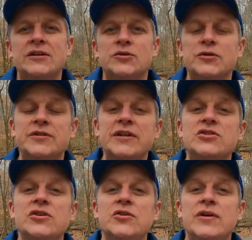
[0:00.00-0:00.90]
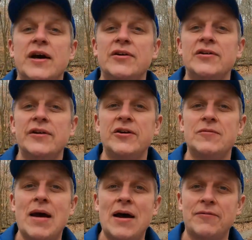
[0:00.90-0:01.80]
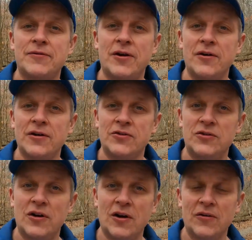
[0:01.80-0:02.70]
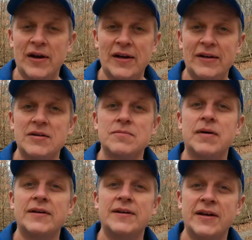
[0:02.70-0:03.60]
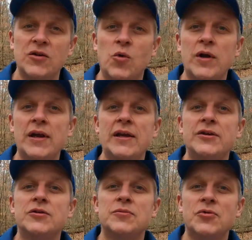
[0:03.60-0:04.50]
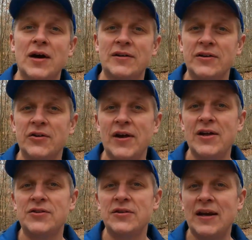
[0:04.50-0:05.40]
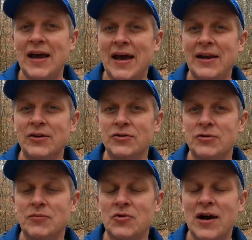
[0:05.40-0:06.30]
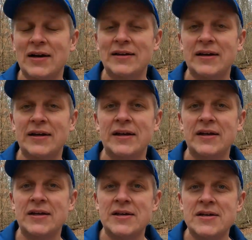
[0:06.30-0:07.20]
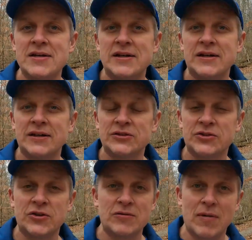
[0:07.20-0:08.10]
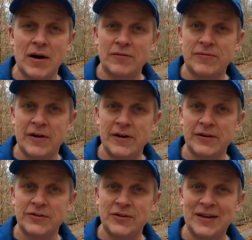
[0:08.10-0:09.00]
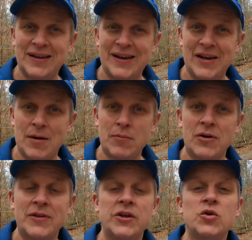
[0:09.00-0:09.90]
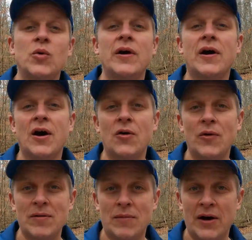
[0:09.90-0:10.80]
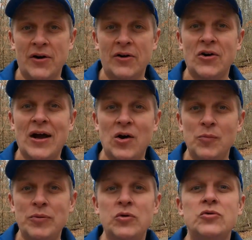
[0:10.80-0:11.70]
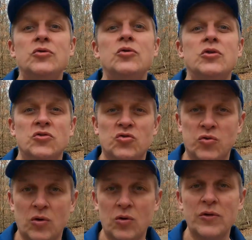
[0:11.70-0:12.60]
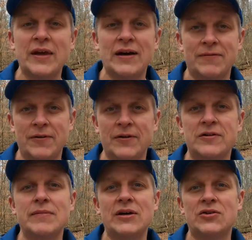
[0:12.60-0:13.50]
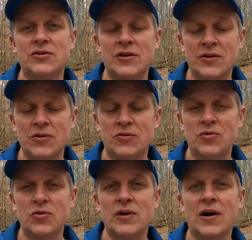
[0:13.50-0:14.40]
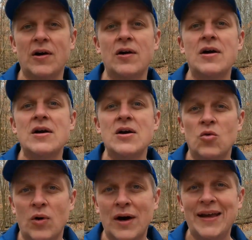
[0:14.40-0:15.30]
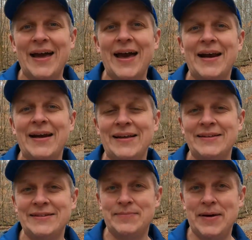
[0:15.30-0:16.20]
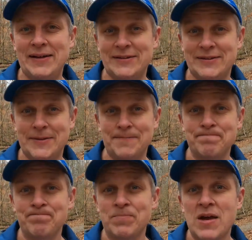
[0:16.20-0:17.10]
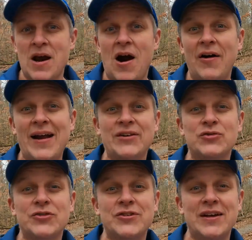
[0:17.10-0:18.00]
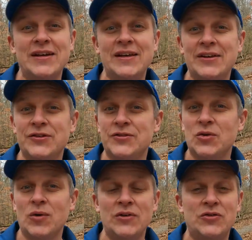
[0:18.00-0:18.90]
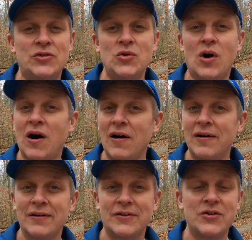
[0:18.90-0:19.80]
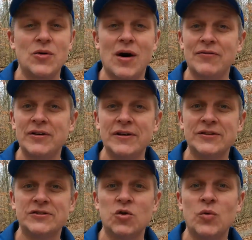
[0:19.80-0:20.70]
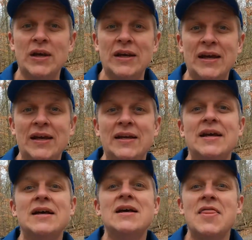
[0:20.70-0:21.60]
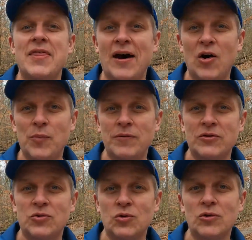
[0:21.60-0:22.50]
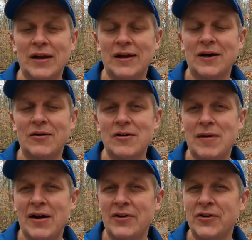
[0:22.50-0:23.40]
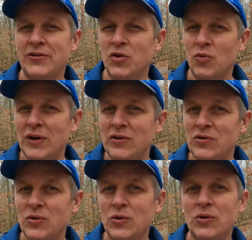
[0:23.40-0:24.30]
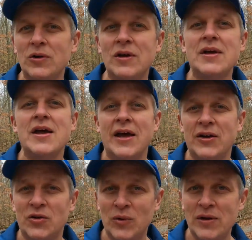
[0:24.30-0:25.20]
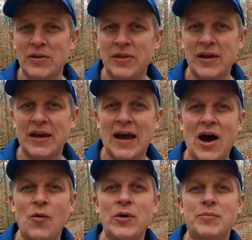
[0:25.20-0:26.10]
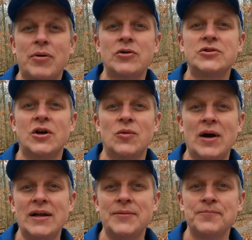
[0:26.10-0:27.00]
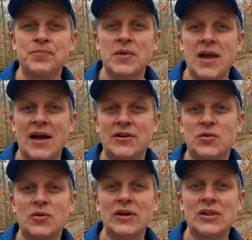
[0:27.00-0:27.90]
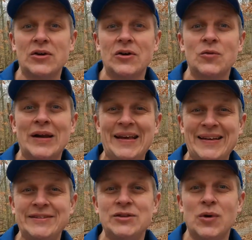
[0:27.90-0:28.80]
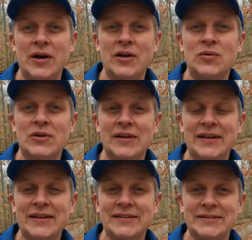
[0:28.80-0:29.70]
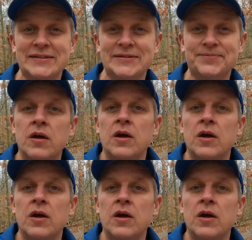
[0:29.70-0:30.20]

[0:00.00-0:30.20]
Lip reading: so essentially you calculate your MAF target heart rate by taking 180, subtracting your age, and then adding or subtracting certain modifiers to get a number. And then you wear a heart rate monitor to help you to control the effort to make sure that you truly are running at an easy pace. Our natural setting is to run too hard too often, and so we need the help of a tool like a heart rate monitor to retool and to rethink how we approach our running, and to really learn what easy running really is.